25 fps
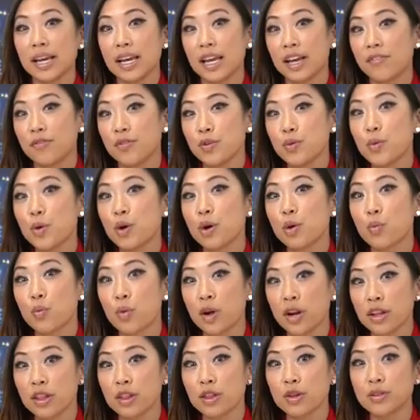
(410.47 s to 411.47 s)
If you are
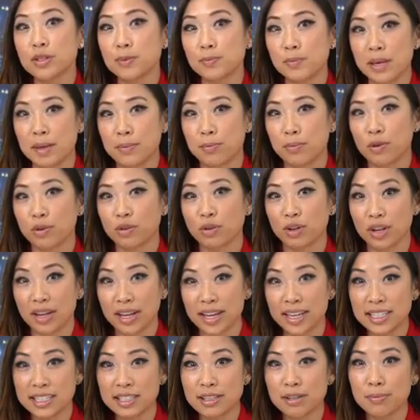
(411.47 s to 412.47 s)
one of those people
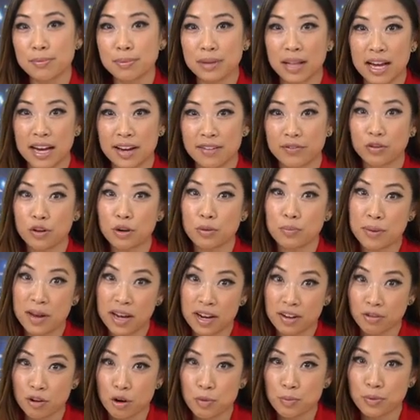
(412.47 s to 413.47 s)
looking to apply for a
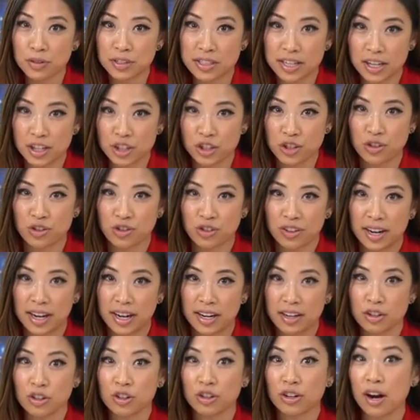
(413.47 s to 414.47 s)
payroll protection
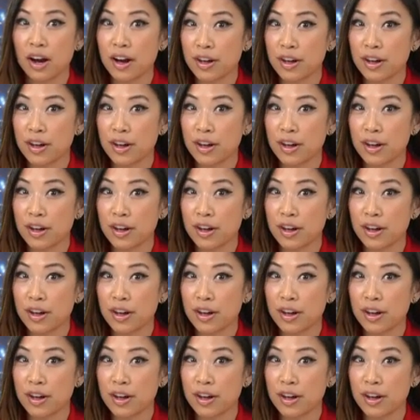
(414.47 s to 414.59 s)
grant or